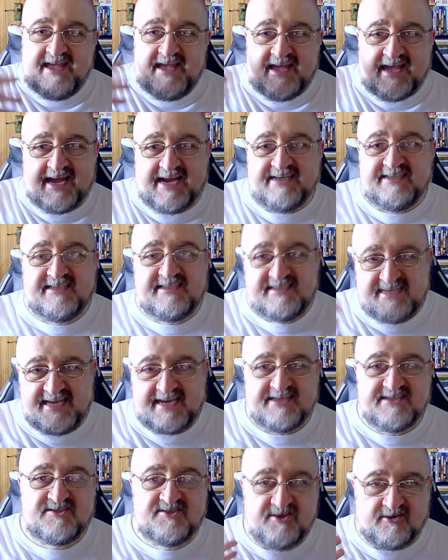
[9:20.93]
and the
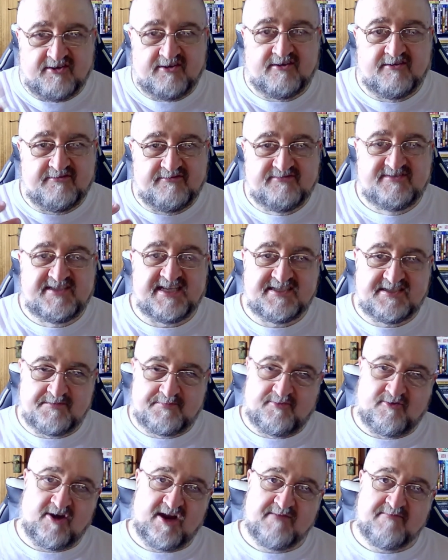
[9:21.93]
sense of
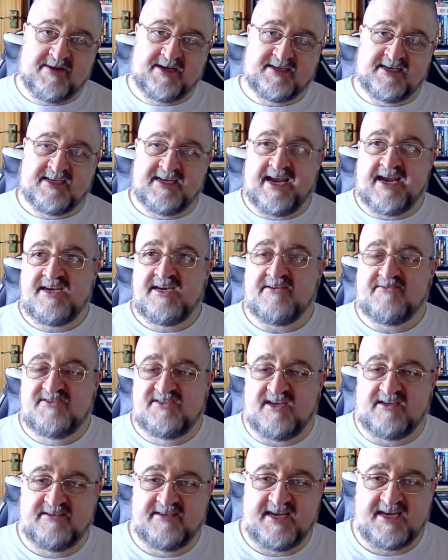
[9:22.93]
disappointment, and then
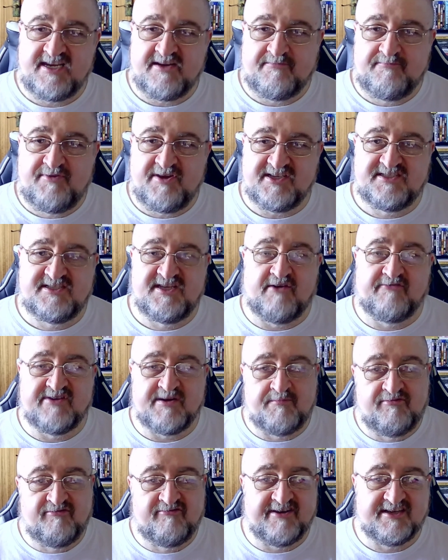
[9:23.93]
you put yourself in a
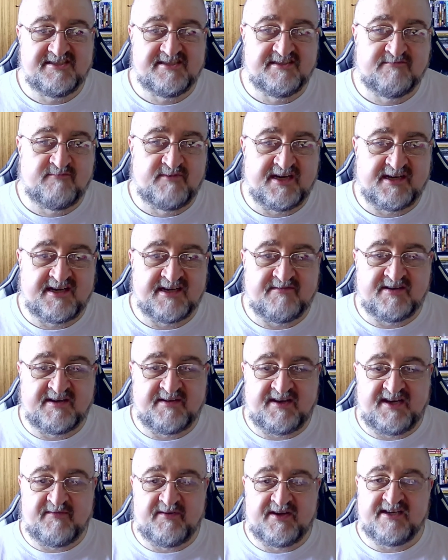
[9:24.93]
prison where
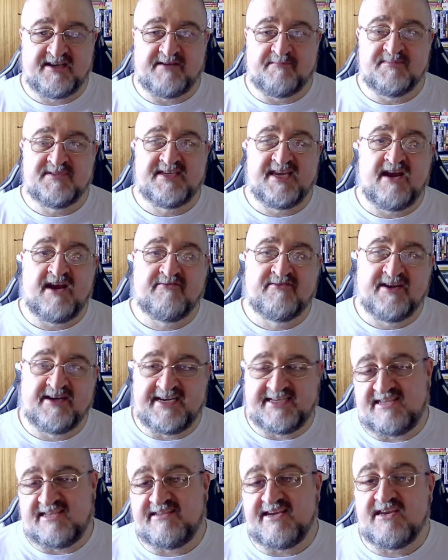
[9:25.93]
you're getting observed, and
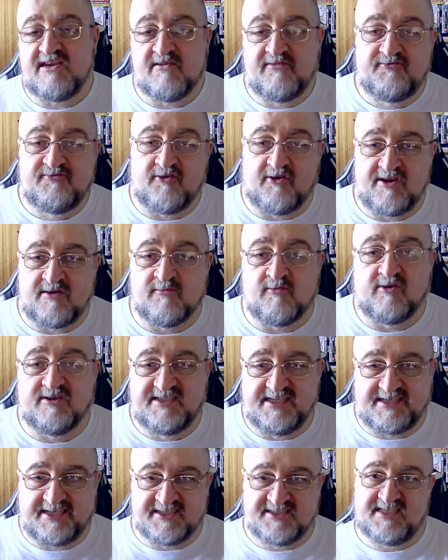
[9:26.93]
it's the thing you thought you
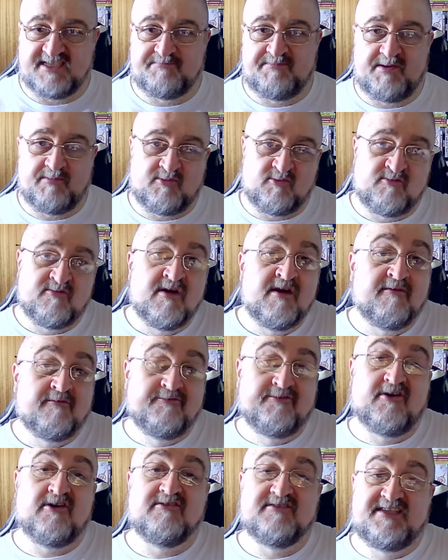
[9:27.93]
wanted, because these people
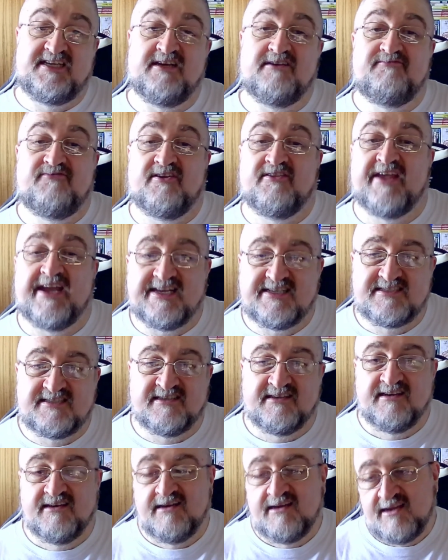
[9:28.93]
volunteered for this,
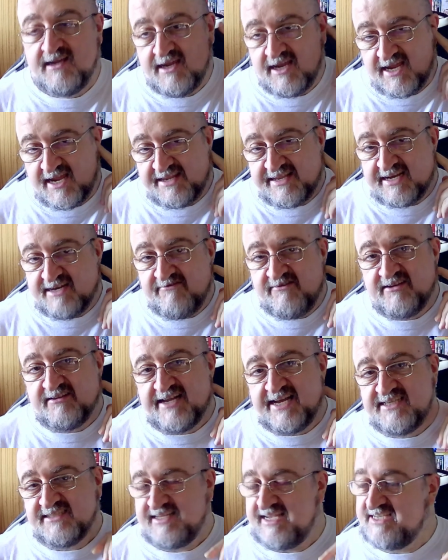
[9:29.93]
and then you
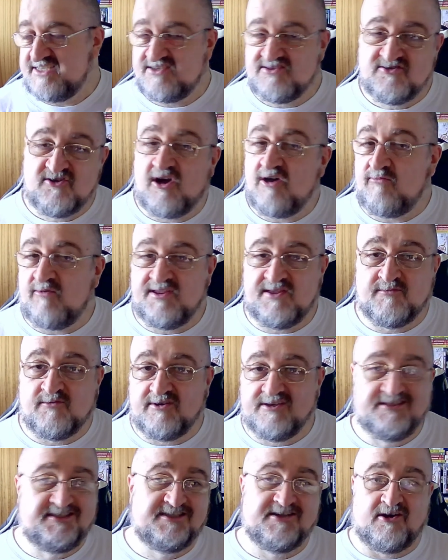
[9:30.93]
realise it's not what they
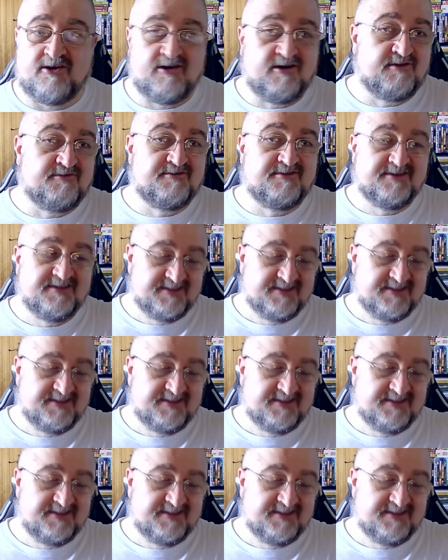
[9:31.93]
wanted at all,